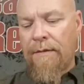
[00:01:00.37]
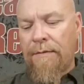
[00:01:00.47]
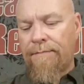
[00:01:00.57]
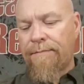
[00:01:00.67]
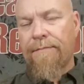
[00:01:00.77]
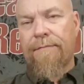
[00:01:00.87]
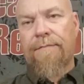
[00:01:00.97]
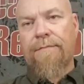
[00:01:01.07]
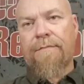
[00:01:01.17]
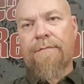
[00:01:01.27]

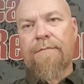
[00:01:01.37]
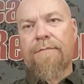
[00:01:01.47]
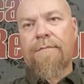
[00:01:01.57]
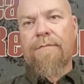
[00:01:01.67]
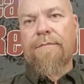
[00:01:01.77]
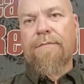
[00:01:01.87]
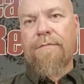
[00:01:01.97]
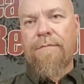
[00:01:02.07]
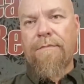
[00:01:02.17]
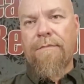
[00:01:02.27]

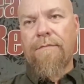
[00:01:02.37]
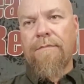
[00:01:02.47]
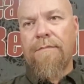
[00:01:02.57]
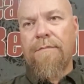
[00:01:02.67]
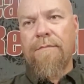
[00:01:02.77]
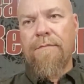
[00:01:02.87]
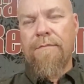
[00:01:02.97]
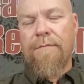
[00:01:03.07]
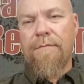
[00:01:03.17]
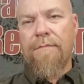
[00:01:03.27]

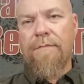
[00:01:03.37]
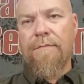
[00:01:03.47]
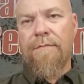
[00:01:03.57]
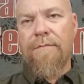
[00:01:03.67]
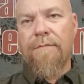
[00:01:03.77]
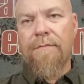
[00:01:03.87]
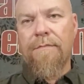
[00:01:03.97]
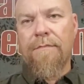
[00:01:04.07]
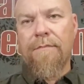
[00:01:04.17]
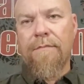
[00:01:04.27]

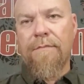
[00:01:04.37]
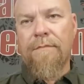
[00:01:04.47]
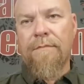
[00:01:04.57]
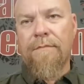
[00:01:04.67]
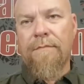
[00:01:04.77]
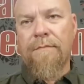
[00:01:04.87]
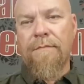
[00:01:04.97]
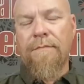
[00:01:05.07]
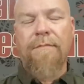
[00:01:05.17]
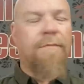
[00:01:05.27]

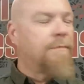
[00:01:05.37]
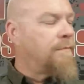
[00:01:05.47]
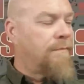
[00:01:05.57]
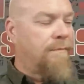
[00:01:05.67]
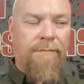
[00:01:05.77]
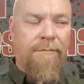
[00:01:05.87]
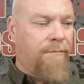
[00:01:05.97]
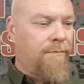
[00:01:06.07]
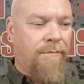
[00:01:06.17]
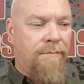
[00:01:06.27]

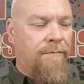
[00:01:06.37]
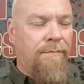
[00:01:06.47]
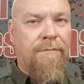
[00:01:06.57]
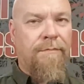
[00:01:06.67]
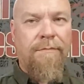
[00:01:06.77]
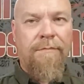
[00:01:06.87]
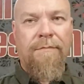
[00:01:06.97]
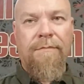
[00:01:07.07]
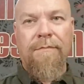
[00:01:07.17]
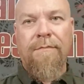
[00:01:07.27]

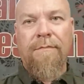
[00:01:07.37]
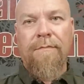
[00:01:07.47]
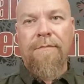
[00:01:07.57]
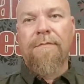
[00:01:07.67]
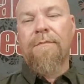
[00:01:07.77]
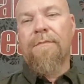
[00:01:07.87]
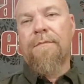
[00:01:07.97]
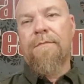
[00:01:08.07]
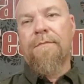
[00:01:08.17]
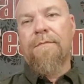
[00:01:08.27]
The person shown says nothing.